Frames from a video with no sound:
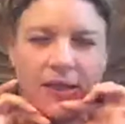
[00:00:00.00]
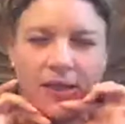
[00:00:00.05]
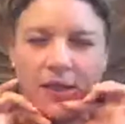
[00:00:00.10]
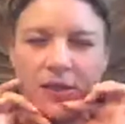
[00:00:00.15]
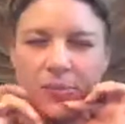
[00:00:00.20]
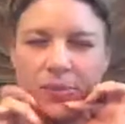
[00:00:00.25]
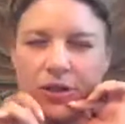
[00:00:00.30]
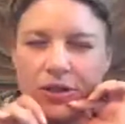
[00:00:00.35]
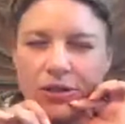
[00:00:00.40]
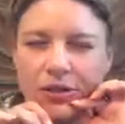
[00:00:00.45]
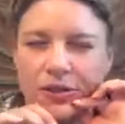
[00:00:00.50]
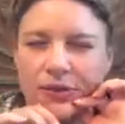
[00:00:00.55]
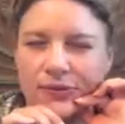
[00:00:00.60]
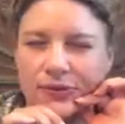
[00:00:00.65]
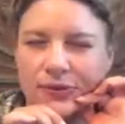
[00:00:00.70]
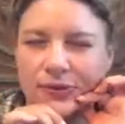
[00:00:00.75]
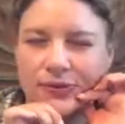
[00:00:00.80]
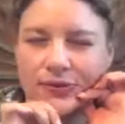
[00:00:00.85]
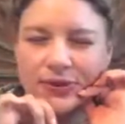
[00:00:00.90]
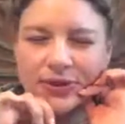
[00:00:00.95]
especially
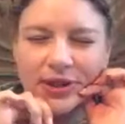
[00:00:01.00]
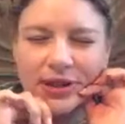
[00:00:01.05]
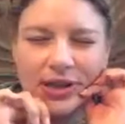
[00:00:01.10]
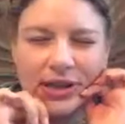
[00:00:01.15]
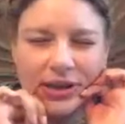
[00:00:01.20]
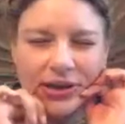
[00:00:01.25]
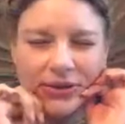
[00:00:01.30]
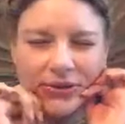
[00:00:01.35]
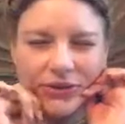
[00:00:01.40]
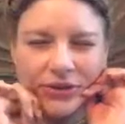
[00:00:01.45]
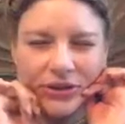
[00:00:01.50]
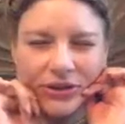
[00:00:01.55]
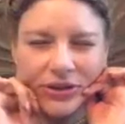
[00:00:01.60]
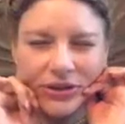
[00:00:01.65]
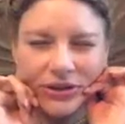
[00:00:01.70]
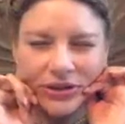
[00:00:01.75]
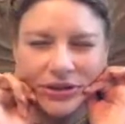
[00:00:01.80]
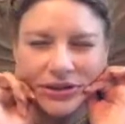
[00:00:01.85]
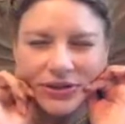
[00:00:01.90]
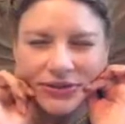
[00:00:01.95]
if you've
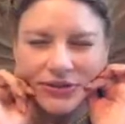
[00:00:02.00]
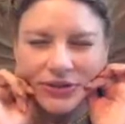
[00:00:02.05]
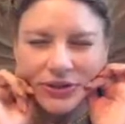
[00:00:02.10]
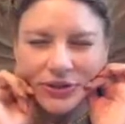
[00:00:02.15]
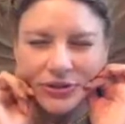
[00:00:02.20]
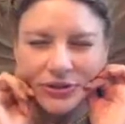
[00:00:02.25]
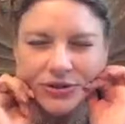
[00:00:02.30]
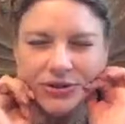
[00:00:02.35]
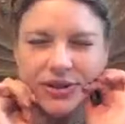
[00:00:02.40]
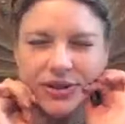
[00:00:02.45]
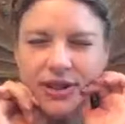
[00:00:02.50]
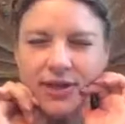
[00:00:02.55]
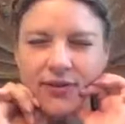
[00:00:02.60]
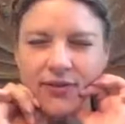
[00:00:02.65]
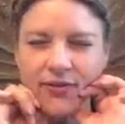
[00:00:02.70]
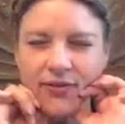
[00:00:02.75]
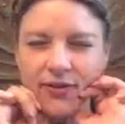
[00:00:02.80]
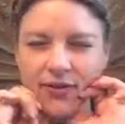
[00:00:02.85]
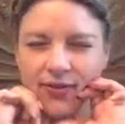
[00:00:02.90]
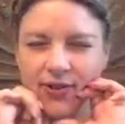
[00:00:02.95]
never given
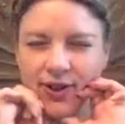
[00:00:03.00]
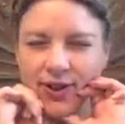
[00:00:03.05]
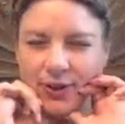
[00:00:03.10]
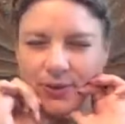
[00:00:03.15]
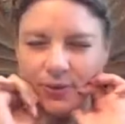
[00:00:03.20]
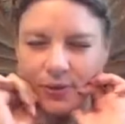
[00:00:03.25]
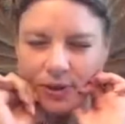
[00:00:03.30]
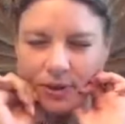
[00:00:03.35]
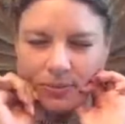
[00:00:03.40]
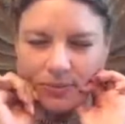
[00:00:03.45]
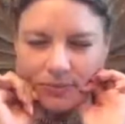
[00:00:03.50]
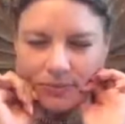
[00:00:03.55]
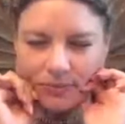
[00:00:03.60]
yourself a face rub.